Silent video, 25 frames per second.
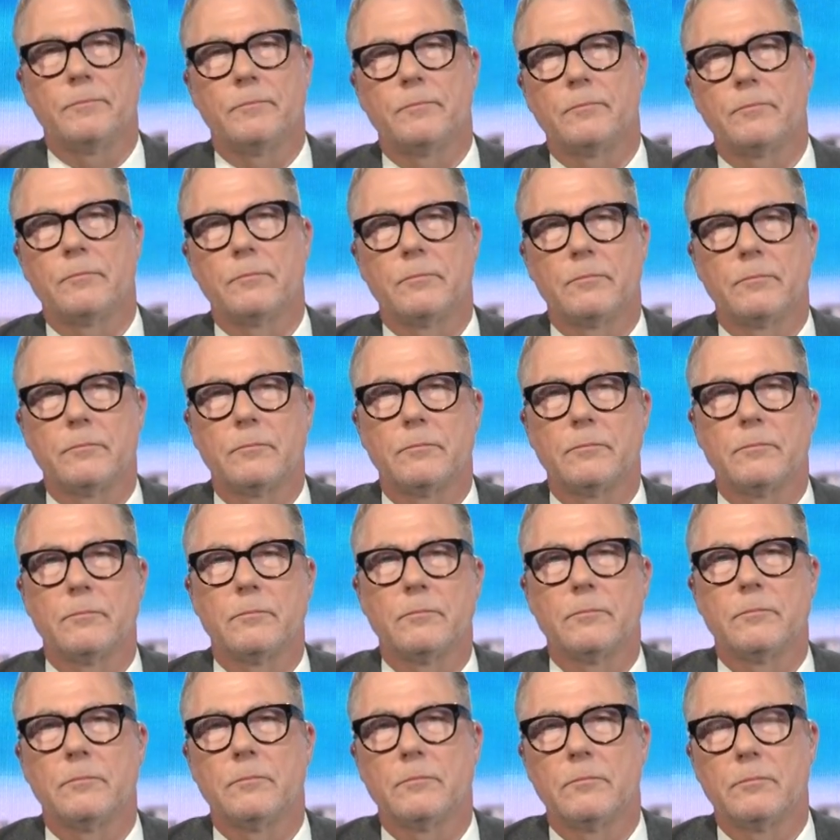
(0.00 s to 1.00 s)

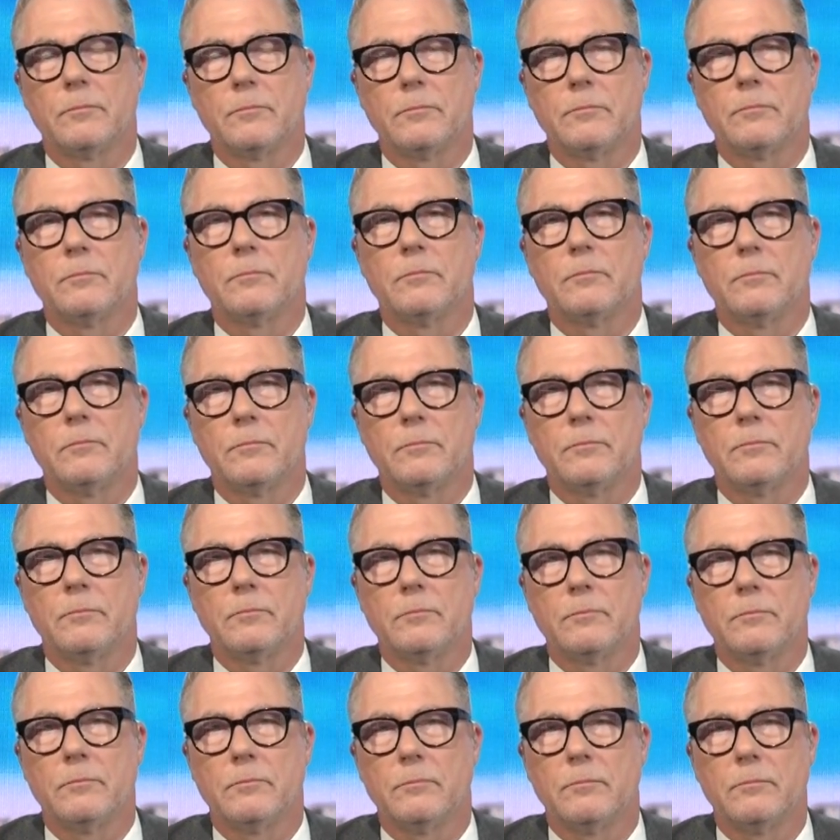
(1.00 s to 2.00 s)

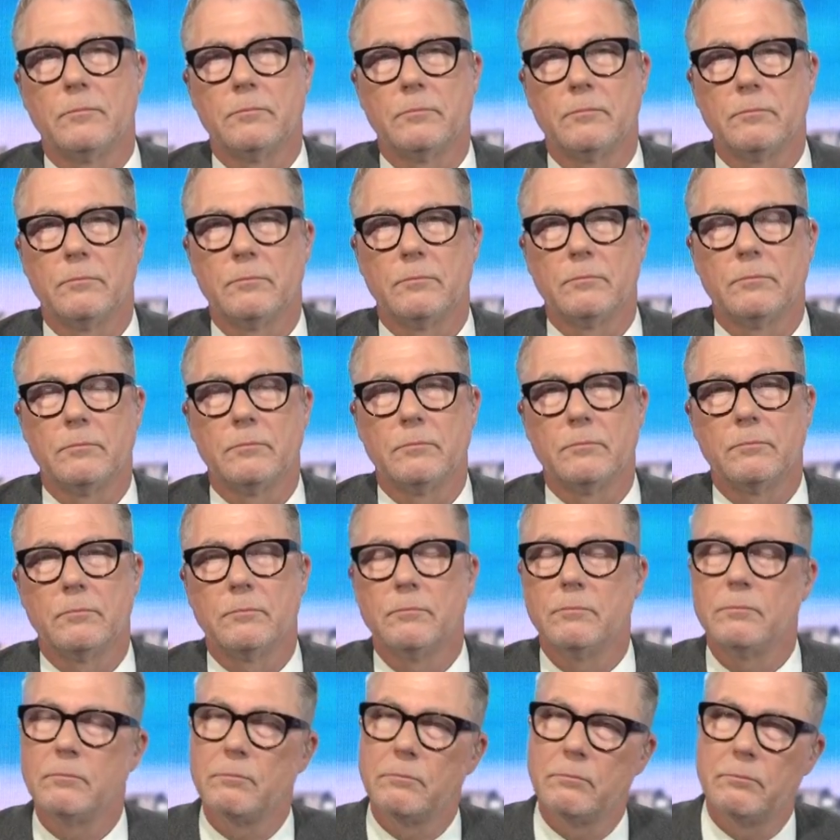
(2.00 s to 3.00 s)

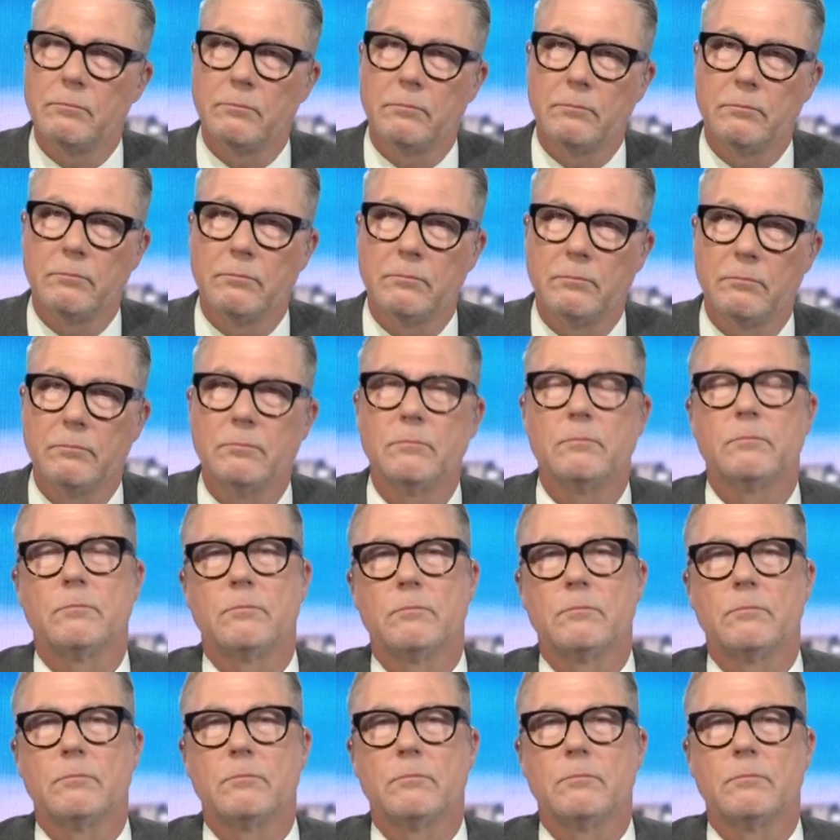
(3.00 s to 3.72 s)
This person isn't speaking.